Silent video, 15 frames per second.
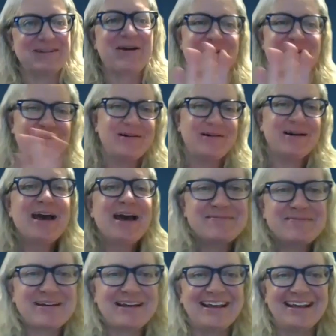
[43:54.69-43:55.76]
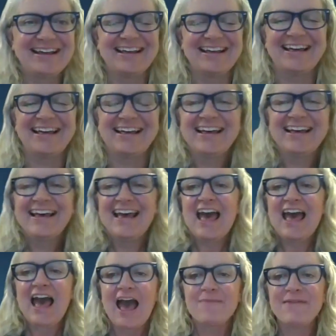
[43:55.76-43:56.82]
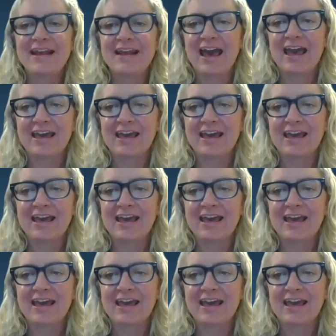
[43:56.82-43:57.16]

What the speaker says: No, but I mean,